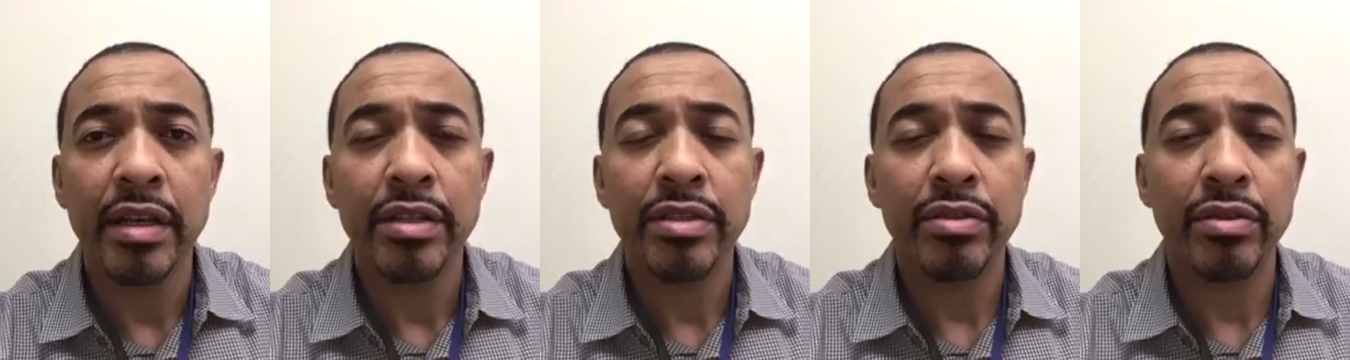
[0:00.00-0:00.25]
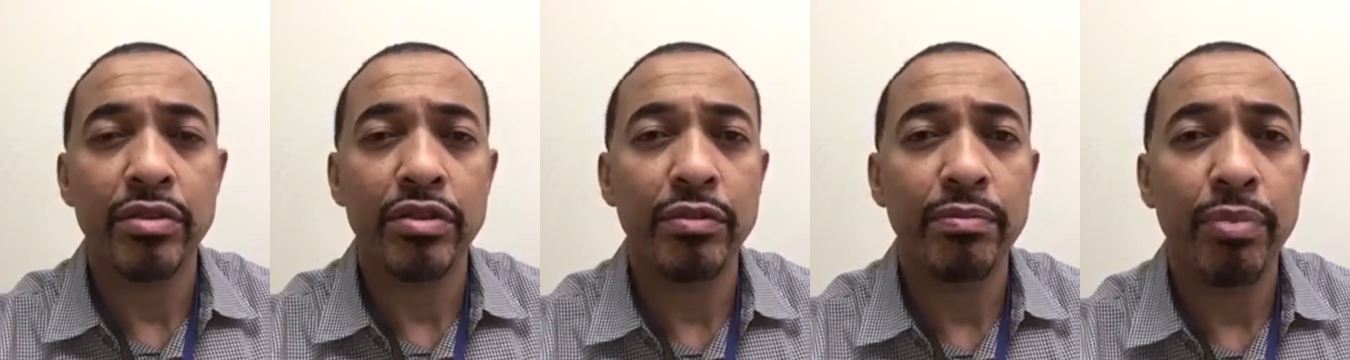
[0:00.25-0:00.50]

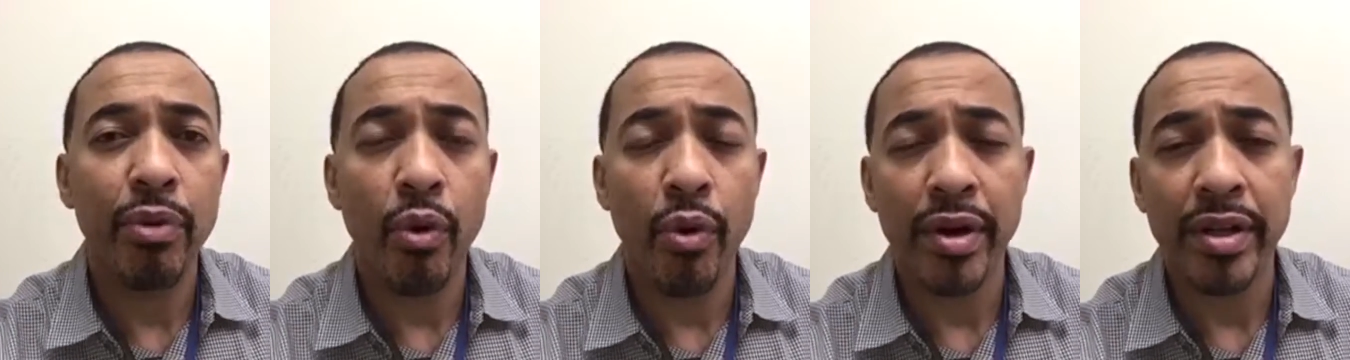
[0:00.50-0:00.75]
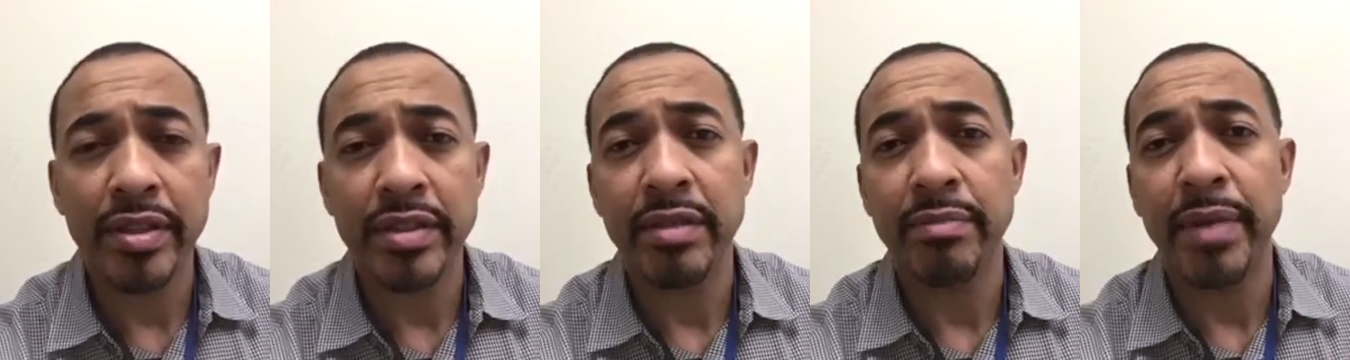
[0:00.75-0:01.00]
So it's
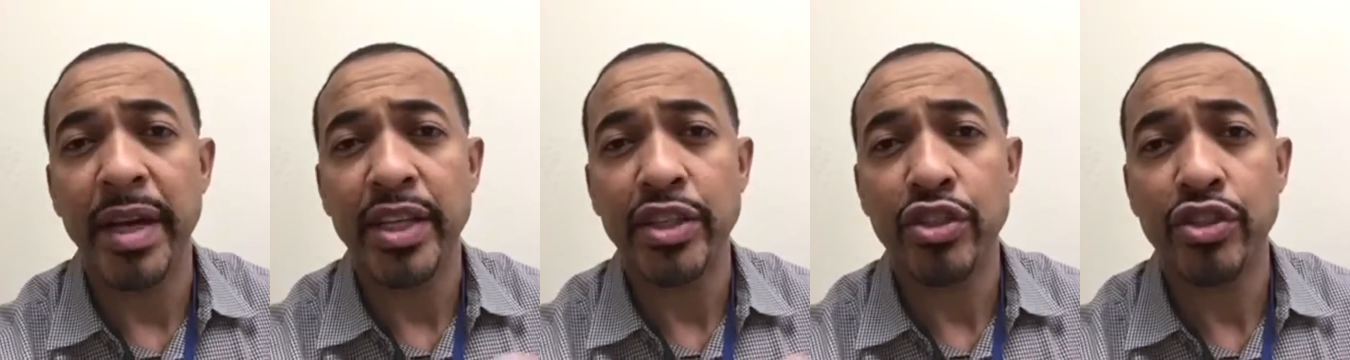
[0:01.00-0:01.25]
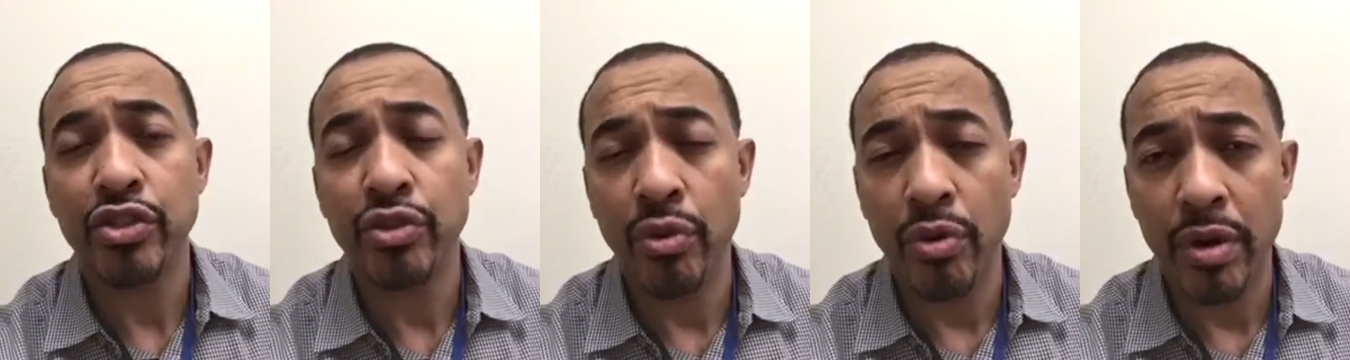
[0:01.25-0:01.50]
important to make
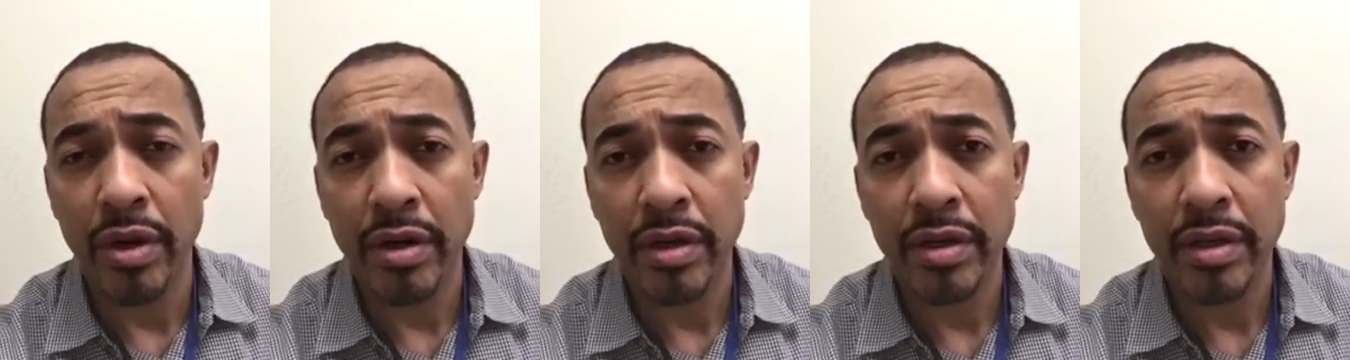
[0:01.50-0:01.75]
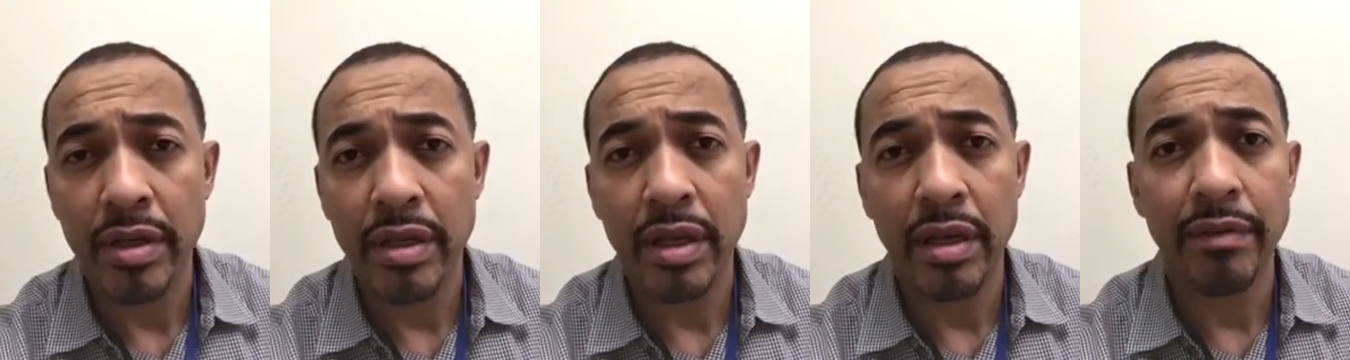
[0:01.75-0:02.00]
sure
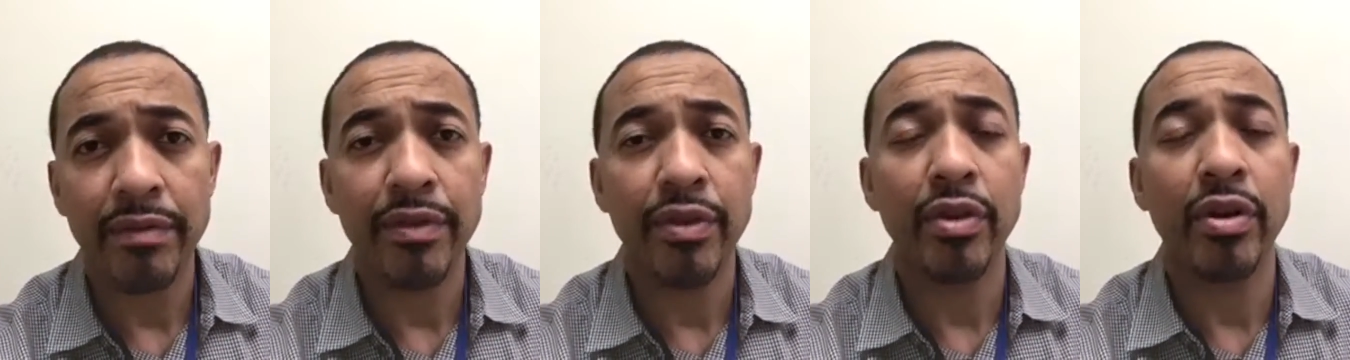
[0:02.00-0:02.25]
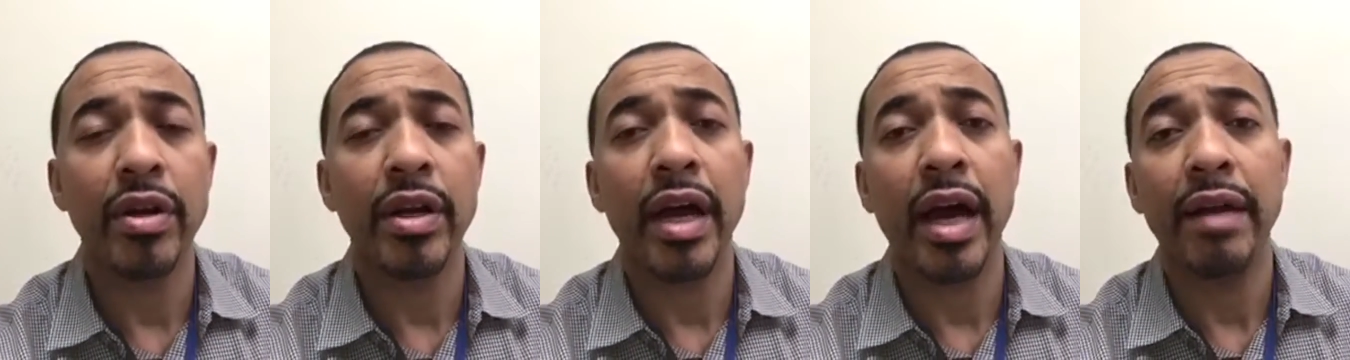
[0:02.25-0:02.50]
if
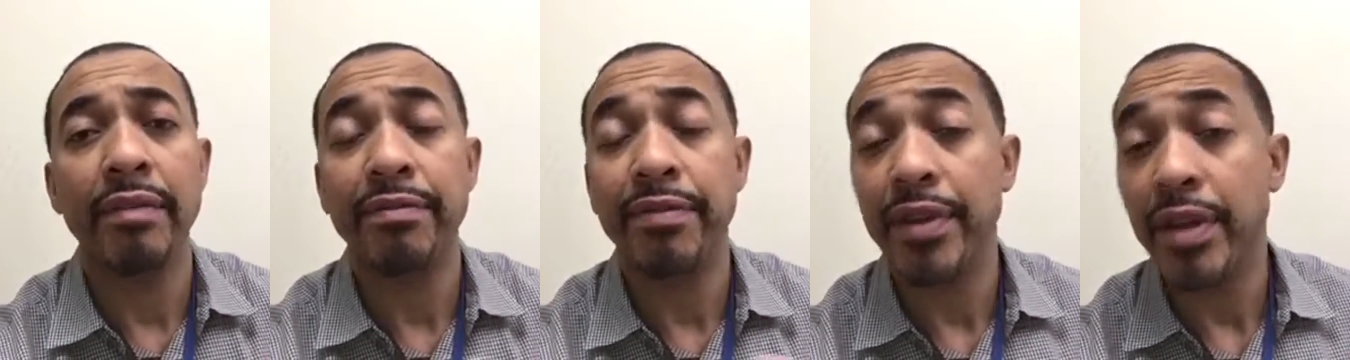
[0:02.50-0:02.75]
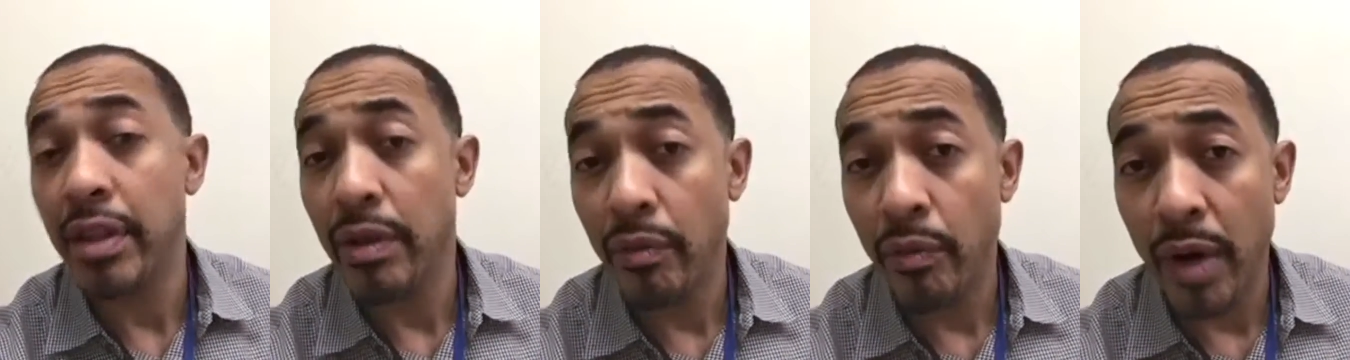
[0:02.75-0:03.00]
you're not
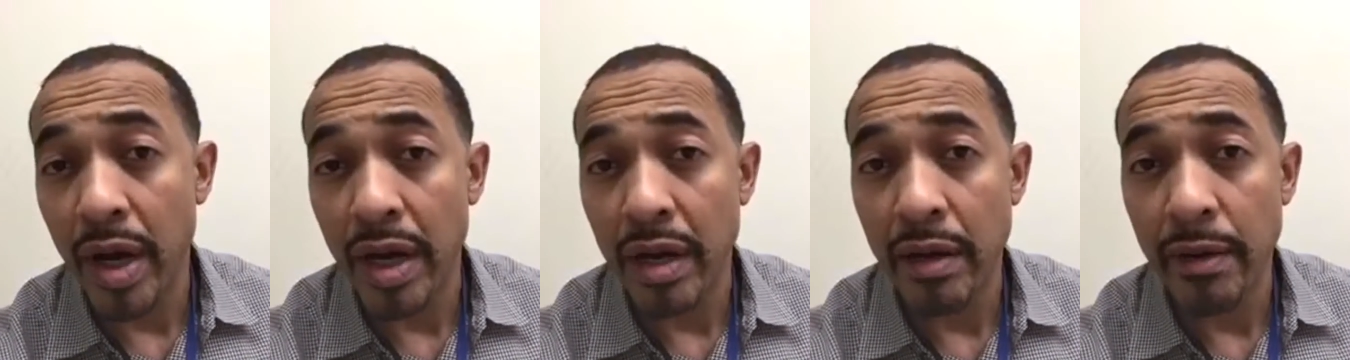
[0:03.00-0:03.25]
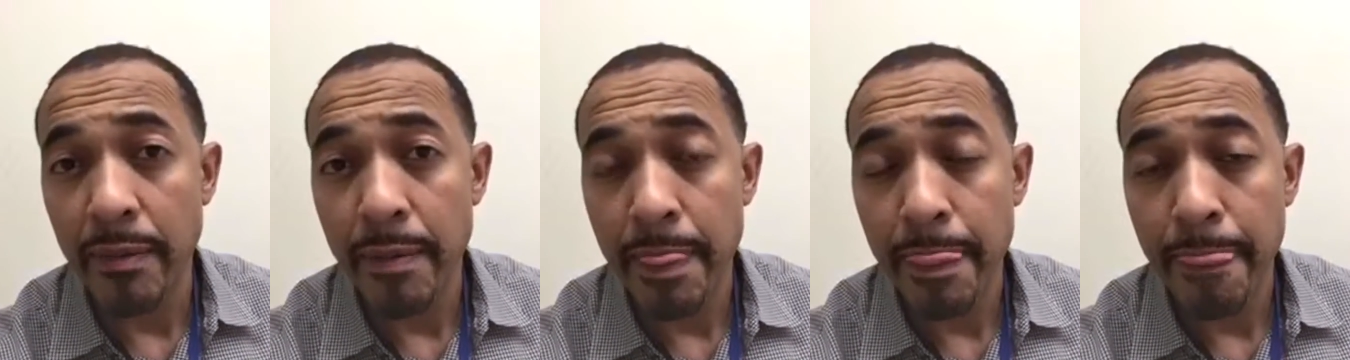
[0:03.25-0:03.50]
feeling
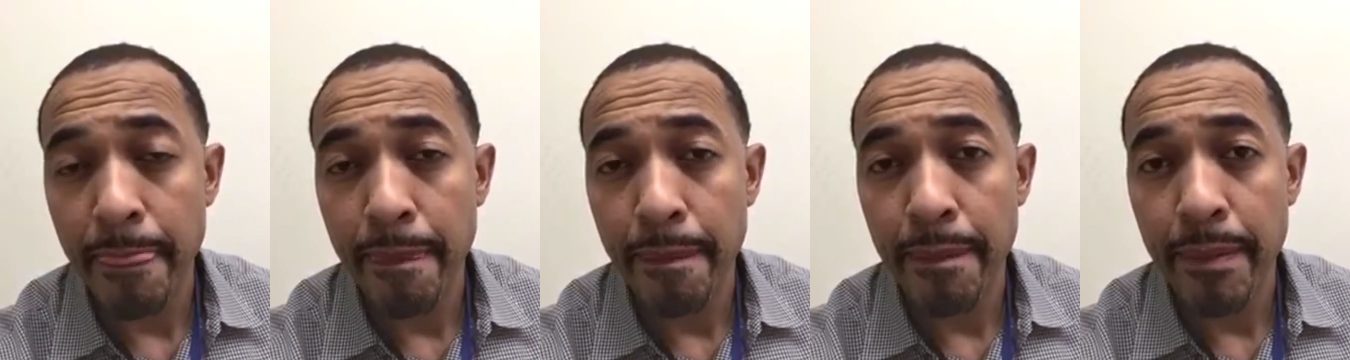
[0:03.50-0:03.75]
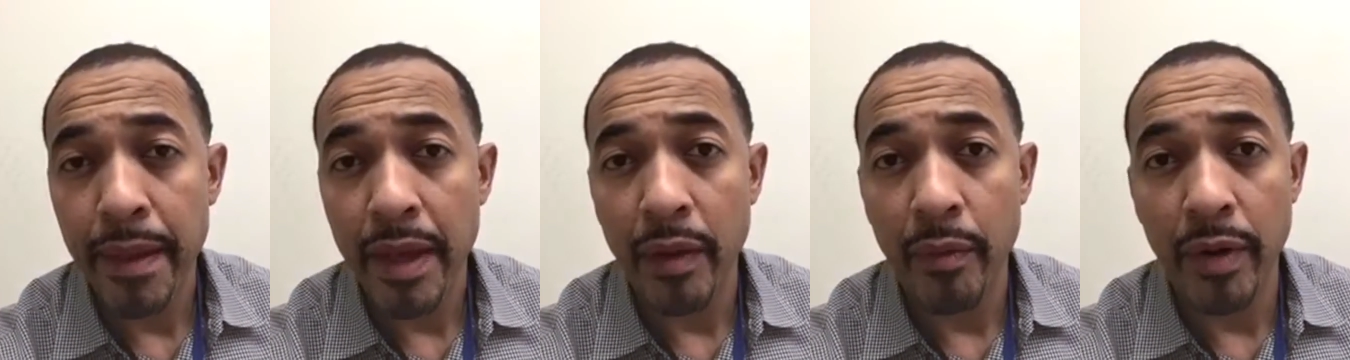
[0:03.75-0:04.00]
well,
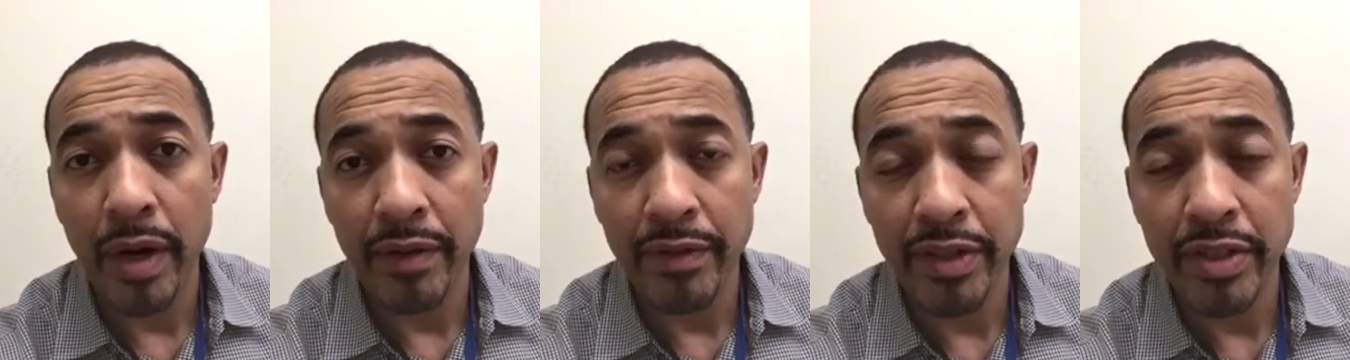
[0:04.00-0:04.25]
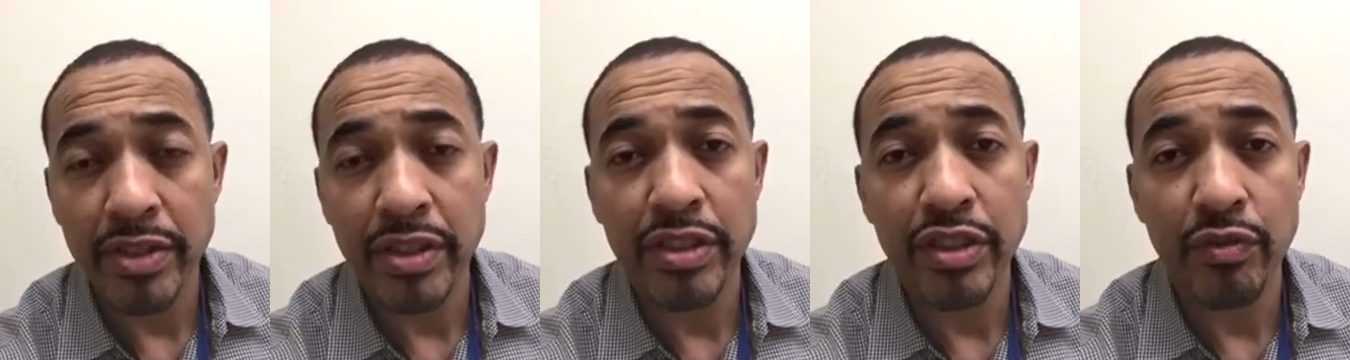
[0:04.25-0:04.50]
and whatever
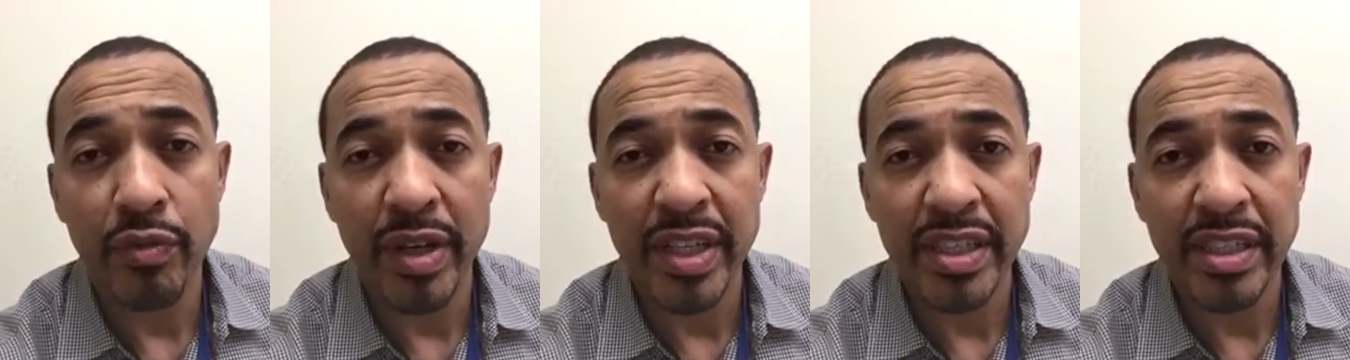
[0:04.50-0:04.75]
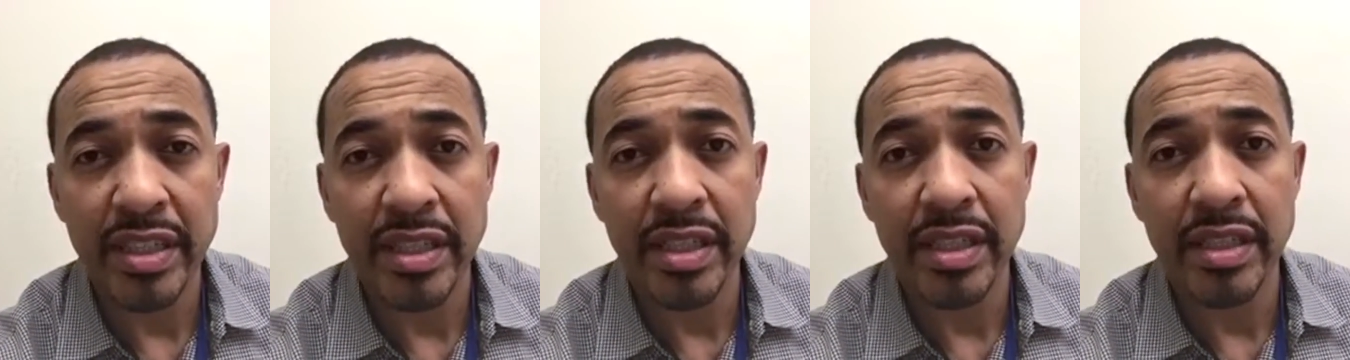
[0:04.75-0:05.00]
your situation